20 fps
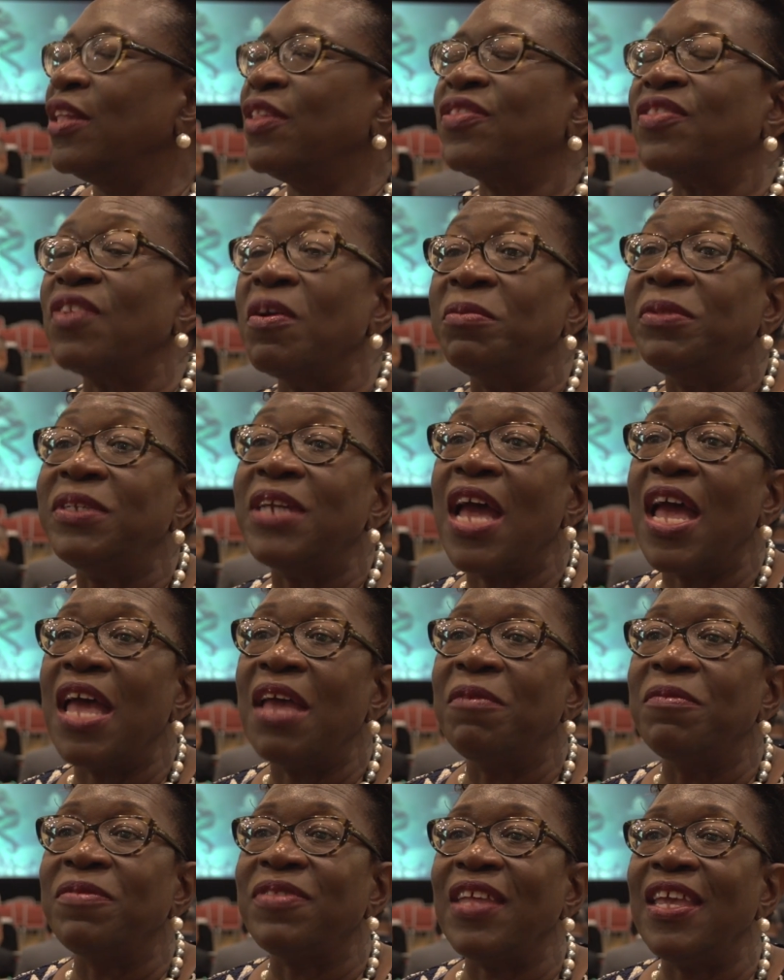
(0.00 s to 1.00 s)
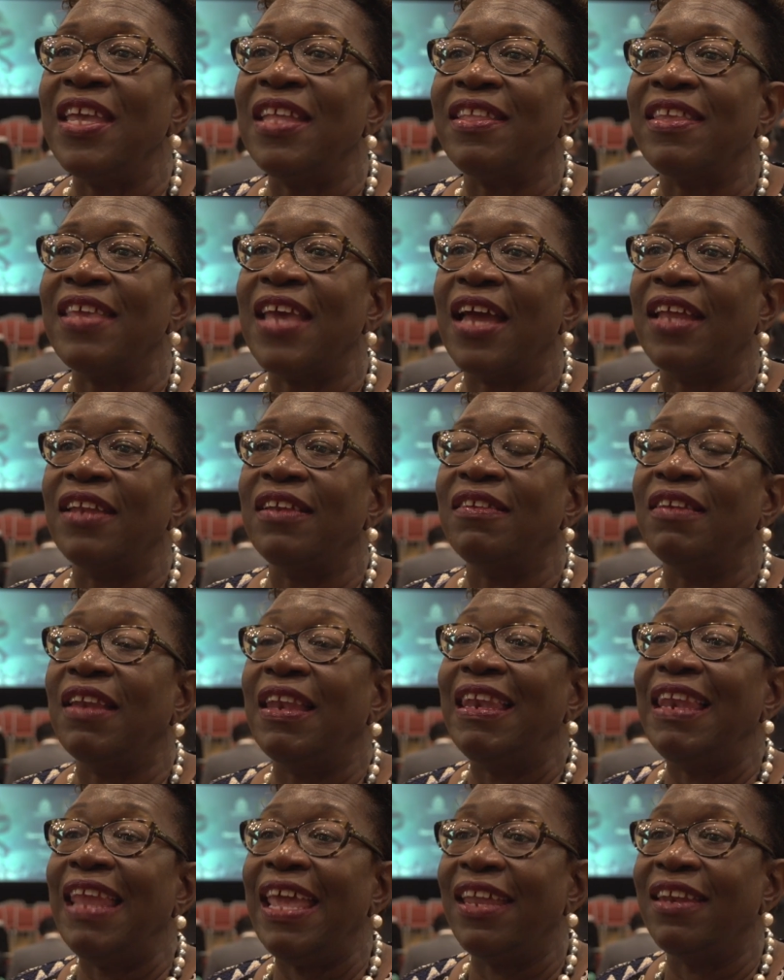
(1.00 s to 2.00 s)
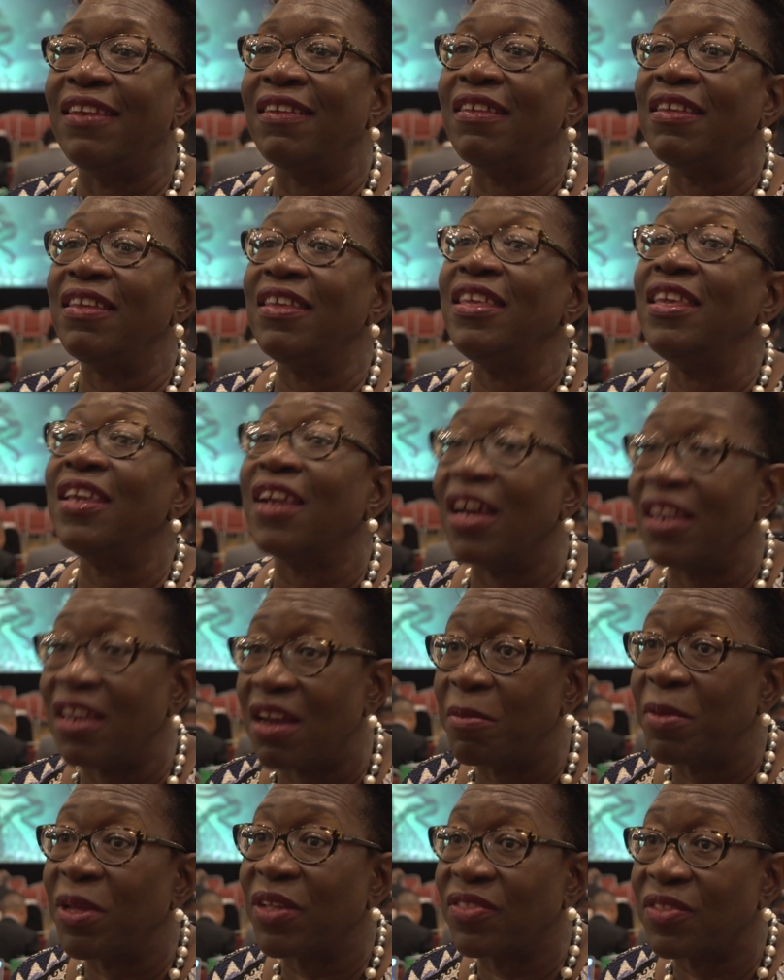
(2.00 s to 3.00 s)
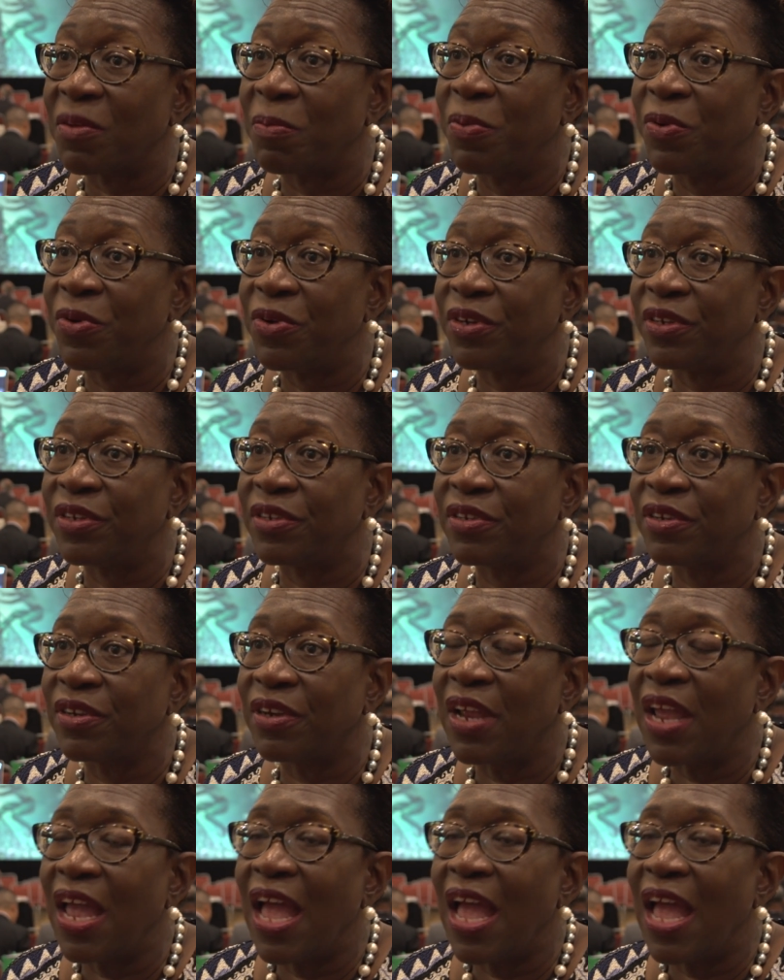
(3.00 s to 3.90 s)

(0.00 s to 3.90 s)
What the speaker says: sometimes it can lend economic support